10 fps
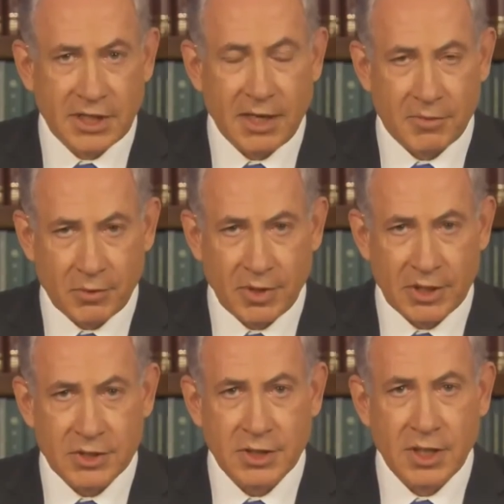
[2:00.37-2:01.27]
time to
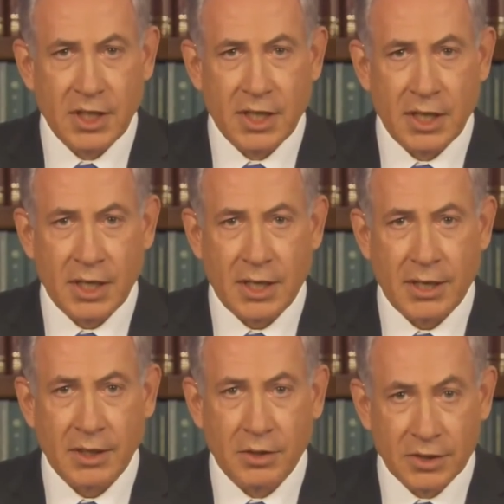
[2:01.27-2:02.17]
reach
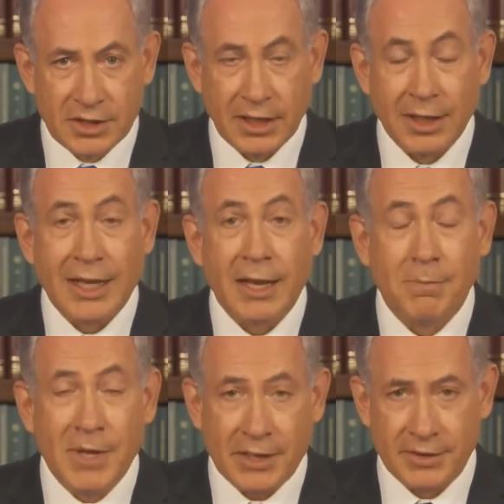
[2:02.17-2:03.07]
a good deal,
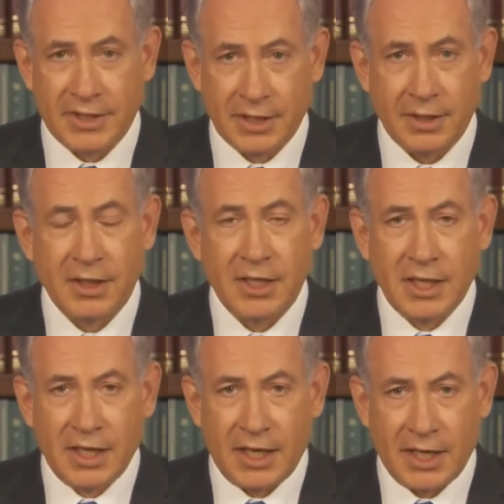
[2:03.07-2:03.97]
better deal.
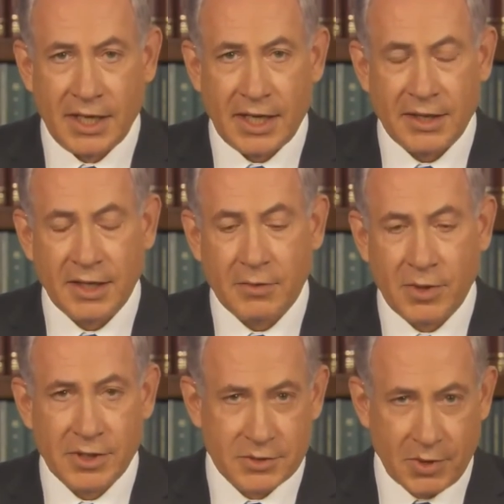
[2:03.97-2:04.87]
And I think
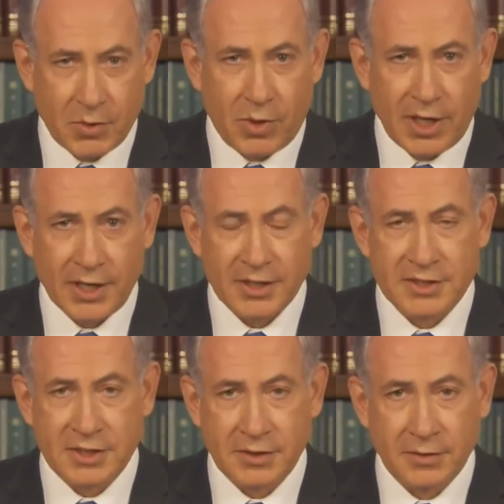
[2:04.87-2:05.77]
what is required
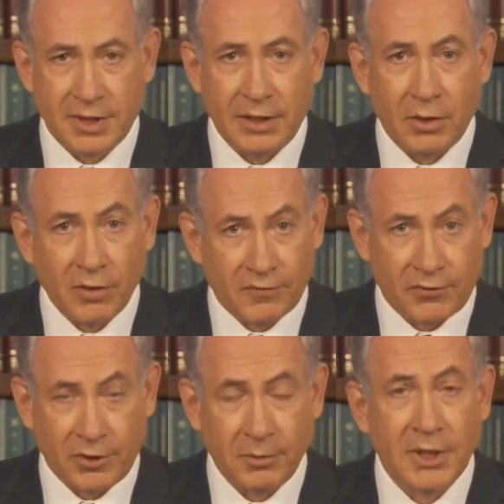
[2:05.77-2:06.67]
is to hold
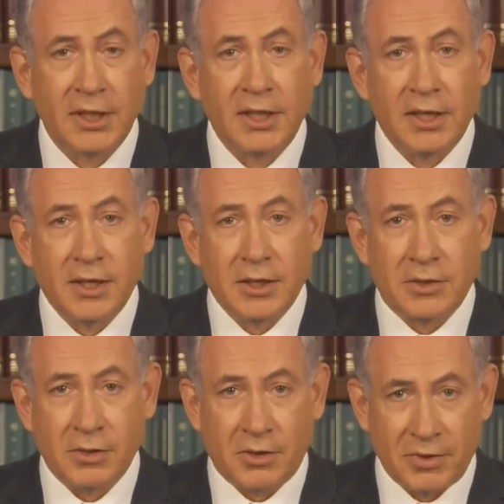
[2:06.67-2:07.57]
firm,
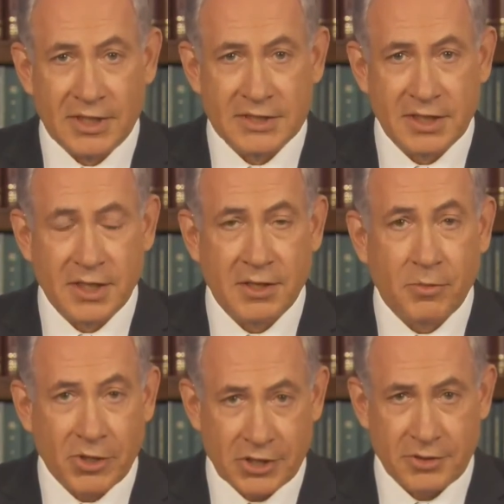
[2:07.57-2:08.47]
to increase
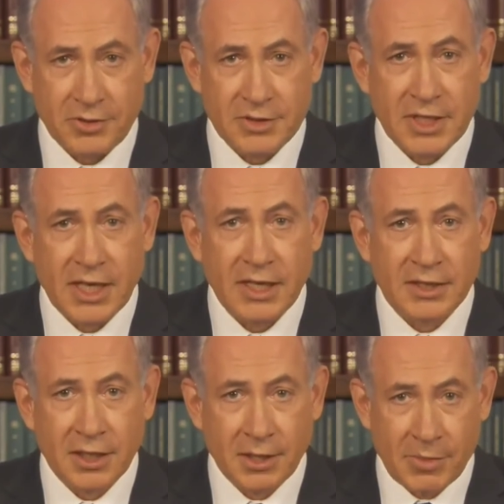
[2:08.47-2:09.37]
the pressures
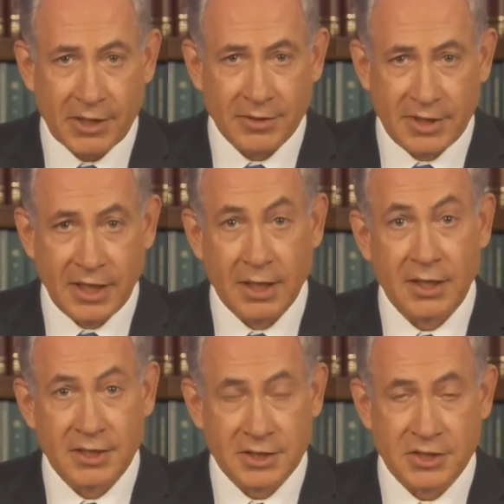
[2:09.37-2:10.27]
until a better
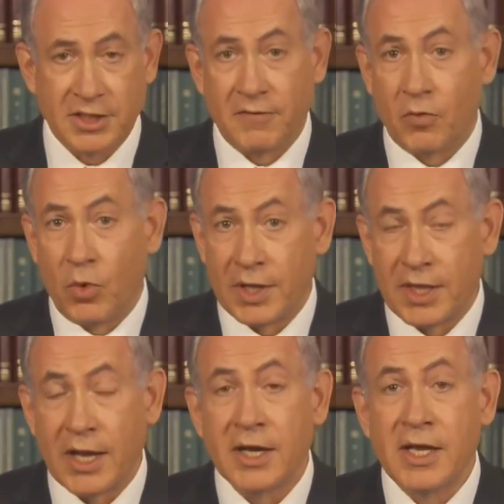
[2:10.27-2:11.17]
deal is achieved,
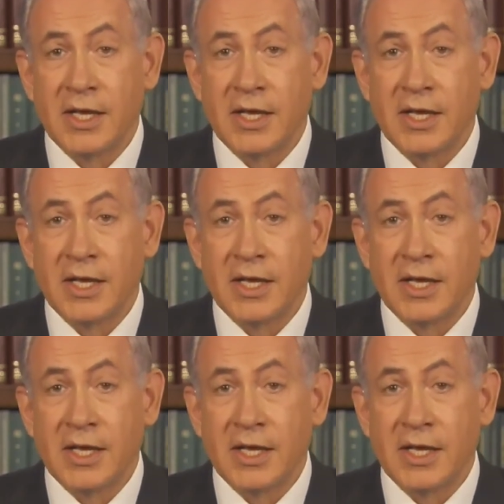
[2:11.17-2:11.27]
one that